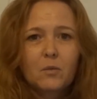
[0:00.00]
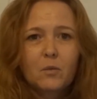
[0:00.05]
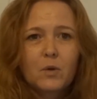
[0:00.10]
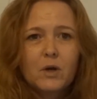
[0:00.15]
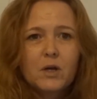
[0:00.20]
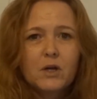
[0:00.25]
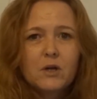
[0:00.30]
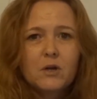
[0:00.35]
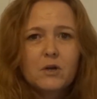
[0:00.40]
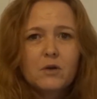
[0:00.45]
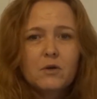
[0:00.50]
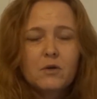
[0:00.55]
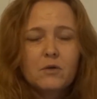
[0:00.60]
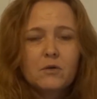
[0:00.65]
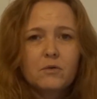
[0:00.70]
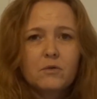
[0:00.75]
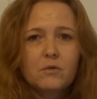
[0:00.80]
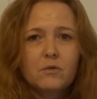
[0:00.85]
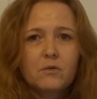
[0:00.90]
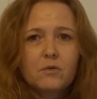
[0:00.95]
we
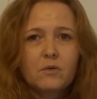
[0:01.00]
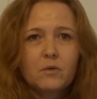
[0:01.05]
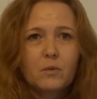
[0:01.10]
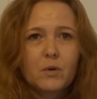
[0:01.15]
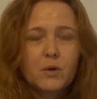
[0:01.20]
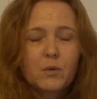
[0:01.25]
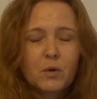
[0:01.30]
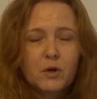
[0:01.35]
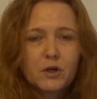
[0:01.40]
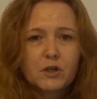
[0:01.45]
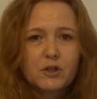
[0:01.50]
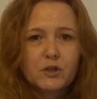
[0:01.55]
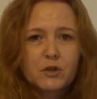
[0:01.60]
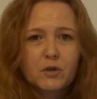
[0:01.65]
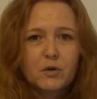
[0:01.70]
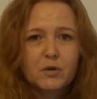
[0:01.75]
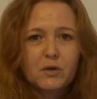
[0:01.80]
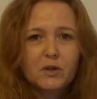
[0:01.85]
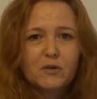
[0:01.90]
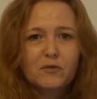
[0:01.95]
knew that we wanted to
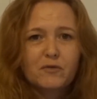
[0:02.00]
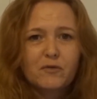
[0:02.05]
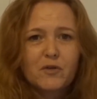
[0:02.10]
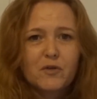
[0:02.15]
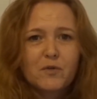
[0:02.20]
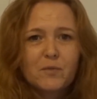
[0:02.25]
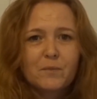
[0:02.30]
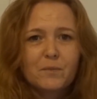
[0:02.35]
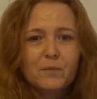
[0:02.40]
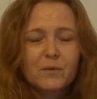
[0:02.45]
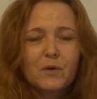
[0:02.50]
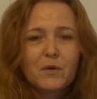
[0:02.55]
call it Ruby,